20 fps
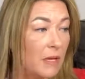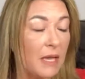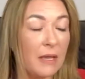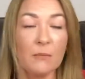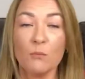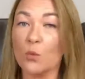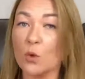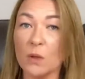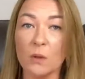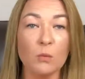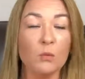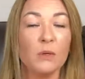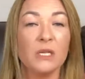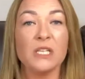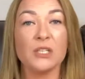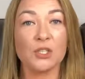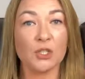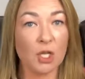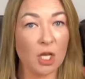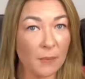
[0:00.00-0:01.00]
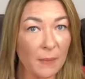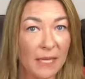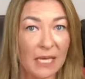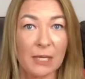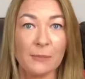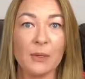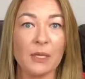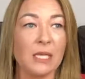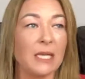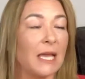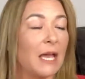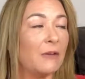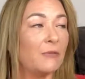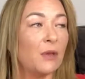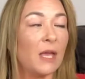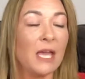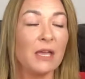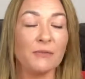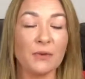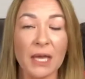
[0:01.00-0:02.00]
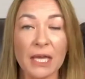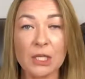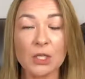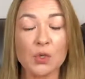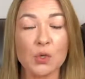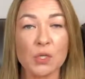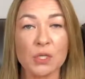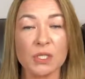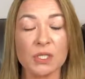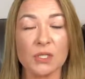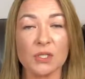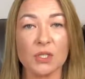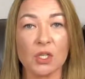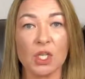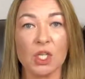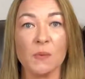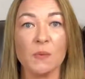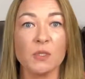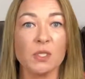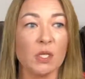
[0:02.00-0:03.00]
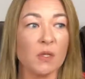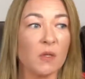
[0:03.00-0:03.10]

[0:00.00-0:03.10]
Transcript: will we disturb anybody? Have you ever had noise disturbed? So